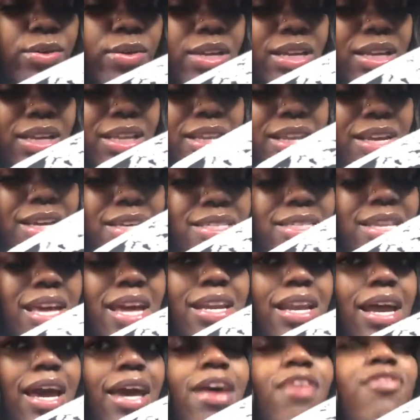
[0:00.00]
any less at
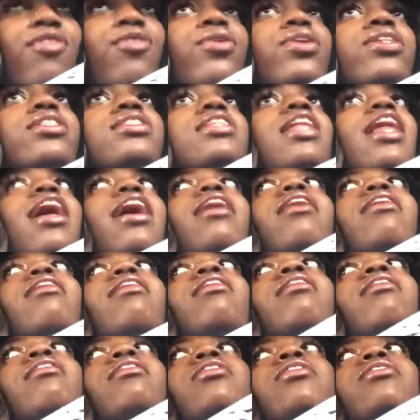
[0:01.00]
night. Of course, like
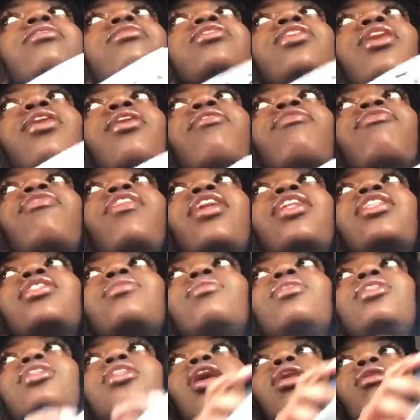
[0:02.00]
certain things
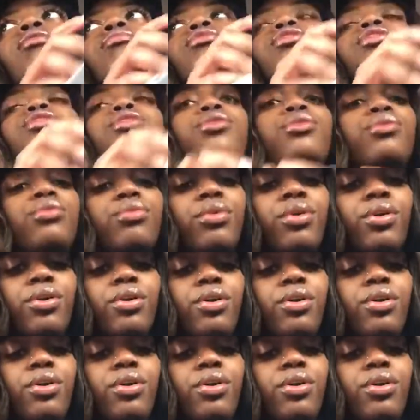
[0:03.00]
we don't do